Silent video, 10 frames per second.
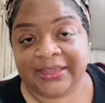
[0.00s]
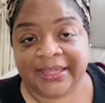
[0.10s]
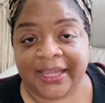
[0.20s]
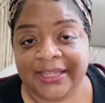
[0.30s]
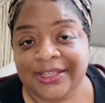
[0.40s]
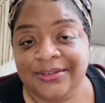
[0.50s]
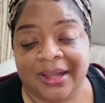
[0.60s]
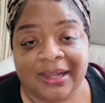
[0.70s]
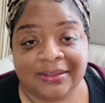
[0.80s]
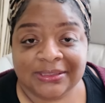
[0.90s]
thank you
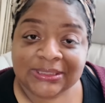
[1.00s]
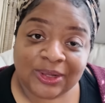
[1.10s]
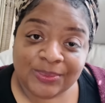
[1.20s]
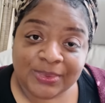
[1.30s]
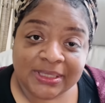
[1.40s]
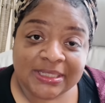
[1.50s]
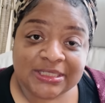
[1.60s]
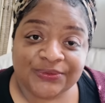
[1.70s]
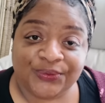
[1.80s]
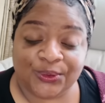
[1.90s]
all so much
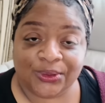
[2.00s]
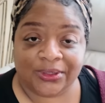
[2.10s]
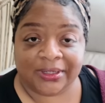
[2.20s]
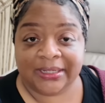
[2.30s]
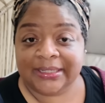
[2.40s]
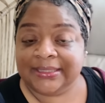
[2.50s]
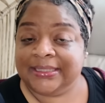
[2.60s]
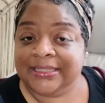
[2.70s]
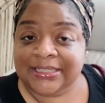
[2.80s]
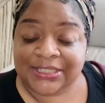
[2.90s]
for
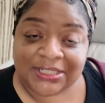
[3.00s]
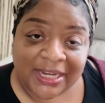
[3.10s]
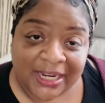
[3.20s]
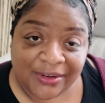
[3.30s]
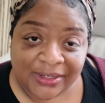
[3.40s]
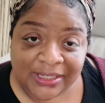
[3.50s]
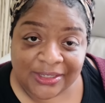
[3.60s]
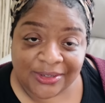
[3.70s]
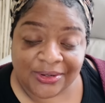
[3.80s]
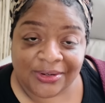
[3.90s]
sharing
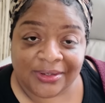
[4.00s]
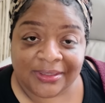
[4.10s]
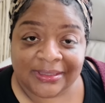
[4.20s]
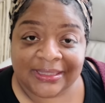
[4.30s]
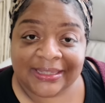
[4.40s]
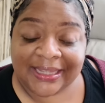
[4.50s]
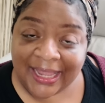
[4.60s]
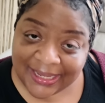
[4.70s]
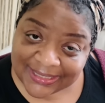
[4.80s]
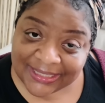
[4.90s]
your
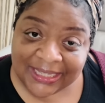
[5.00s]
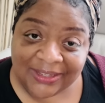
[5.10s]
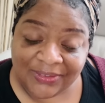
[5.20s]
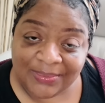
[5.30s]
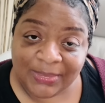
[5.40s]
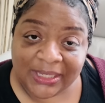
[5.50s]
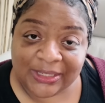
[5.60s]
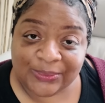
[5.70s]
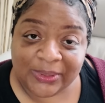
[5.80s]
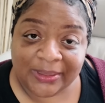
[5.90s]
Thanksgiving
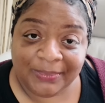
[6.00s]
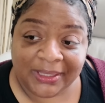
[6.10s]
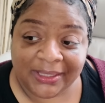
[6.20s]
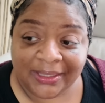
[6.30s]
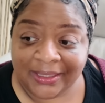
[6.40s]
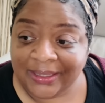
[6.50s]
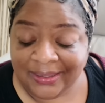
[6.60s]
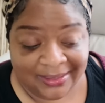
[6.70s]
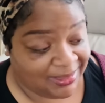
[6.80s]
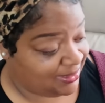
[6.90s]
menu with me.
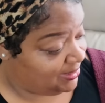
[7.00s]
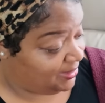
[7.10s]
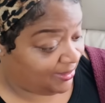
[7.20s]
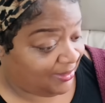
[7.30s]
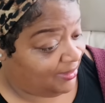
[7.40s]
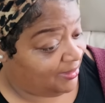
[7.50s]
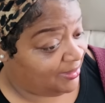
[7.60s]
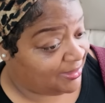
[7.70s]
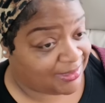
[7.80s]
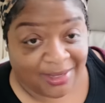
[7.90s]
Listen,
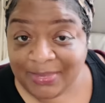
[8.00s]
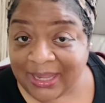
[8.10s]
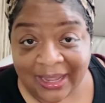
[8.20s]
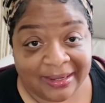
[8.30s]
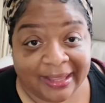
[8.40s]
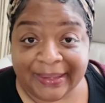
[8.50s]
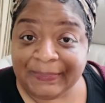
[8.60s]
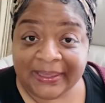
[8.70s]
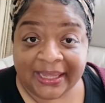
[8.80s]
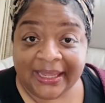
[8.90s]
some of y'all ain't
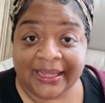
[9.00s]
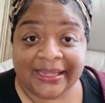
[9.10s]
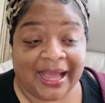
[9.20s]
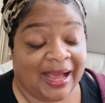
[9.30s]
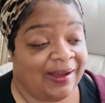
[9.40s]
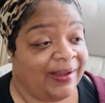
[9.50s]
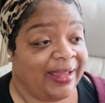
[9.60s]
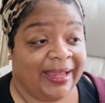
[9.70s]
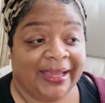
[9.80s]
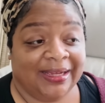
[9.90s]
playing. Y'all
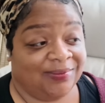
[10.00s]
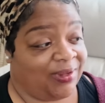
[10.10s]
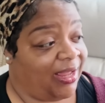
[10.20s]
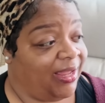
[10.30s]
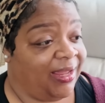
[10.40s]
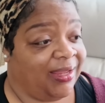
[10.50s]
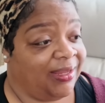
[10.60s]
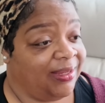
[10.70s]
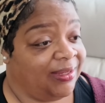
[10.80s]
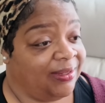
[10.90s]
have a